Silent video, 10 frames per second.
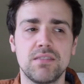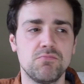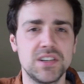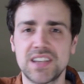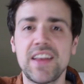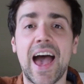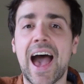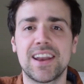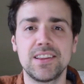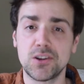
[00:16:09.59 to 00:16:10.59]
we just have to
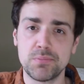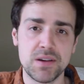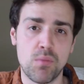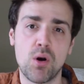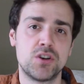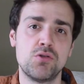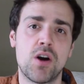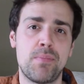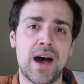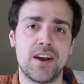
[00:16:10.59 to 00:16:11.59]
add a little bit more to
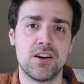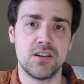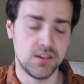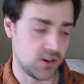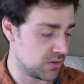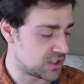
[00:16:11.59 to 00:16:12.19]
our pattern. You know, we